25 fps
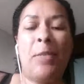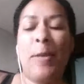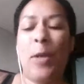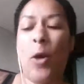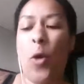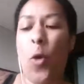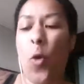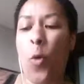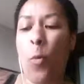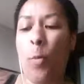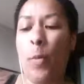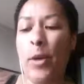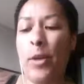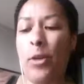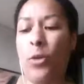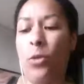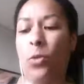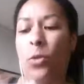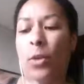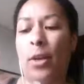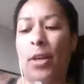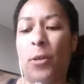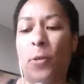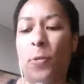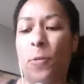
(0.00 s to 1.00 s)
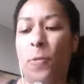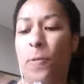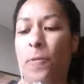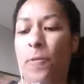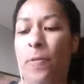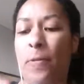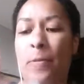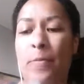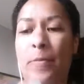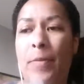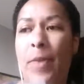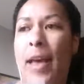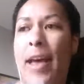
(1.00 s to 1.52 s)
to be open or
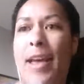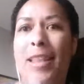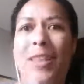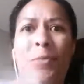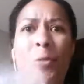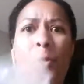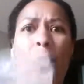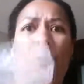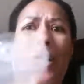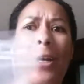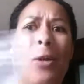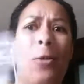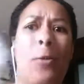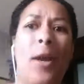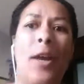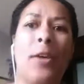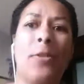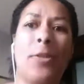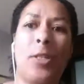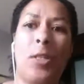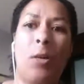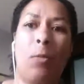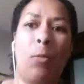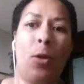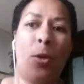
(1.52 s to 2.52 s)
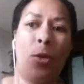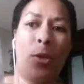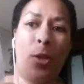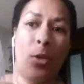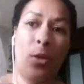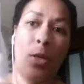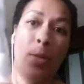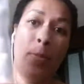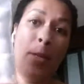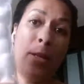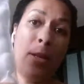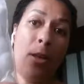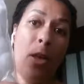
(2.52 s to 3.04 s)
you've had them rolling around somewhere,
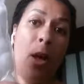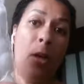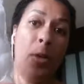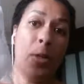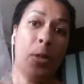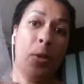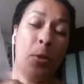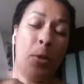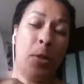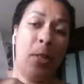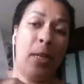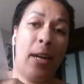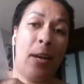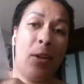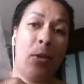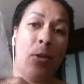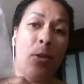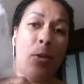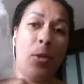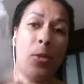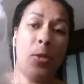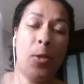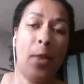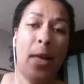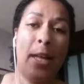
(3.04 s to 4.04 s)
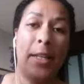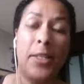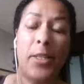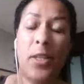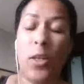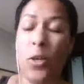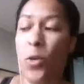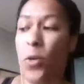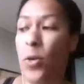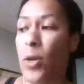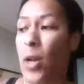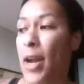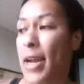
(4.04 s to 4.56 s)
they're also sterile. So that's a
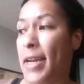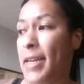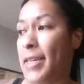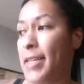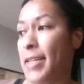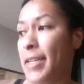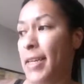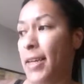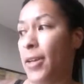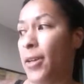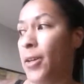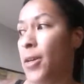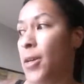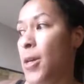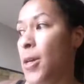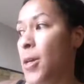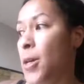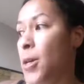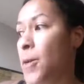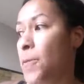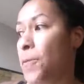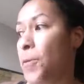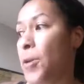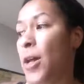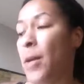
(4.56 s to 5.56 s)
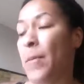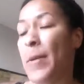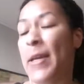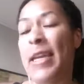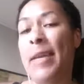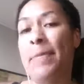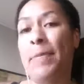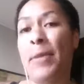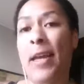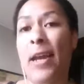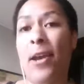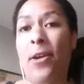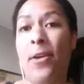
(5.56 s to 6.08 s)
good idea for helping
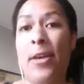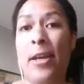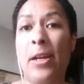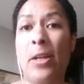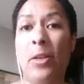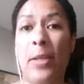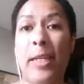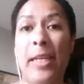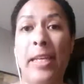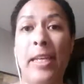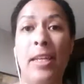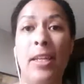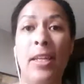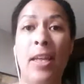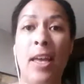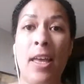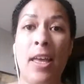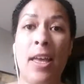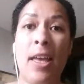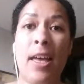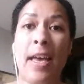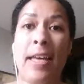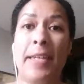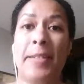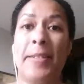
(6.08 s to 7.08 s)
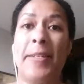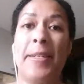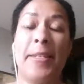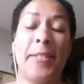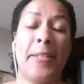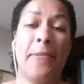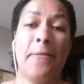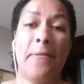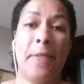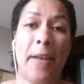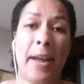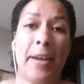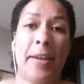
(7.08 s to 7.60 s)
keep the area clean, as
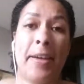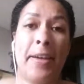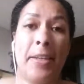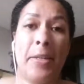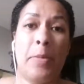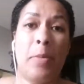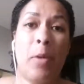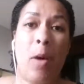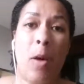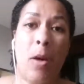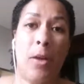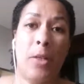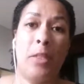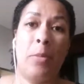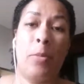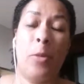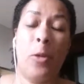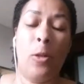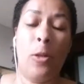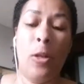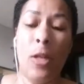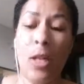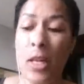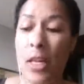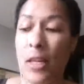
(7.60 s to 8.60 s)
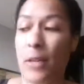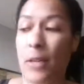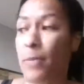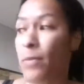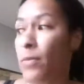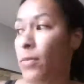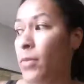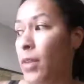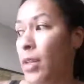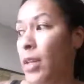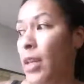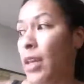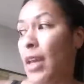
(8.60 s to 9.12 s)
disinfected as possible,
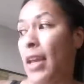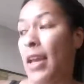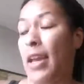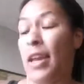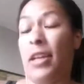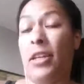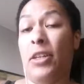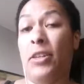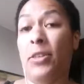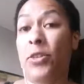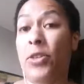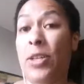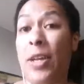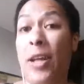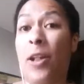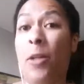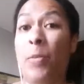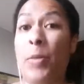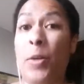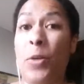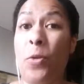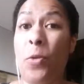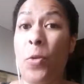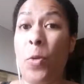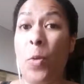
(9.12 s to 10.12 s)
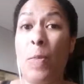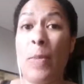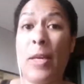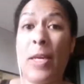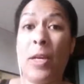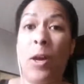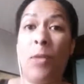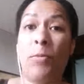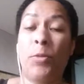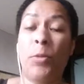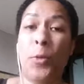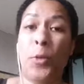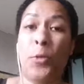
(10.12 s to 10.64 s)
and to help you be
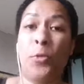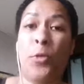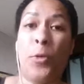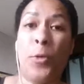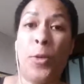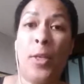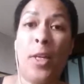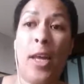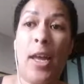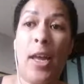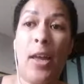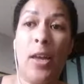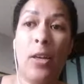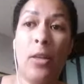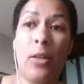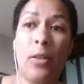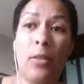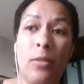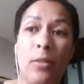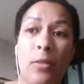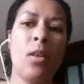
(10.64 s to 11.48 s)
comfortable throughout the day.